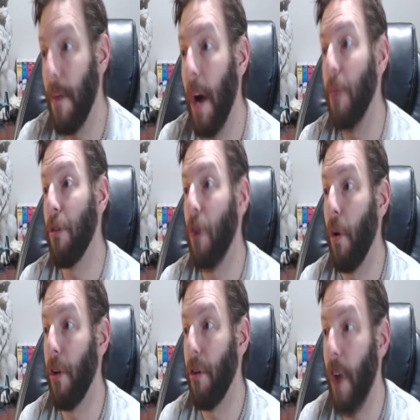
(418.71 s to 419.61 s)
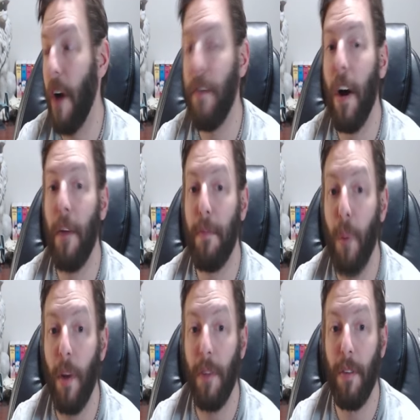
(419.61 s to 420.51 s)
I was told the drop-off
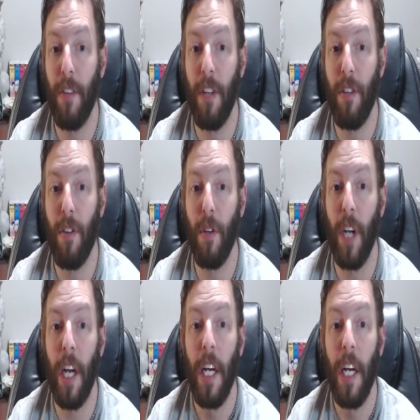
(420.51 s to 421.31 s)
point for Setsuna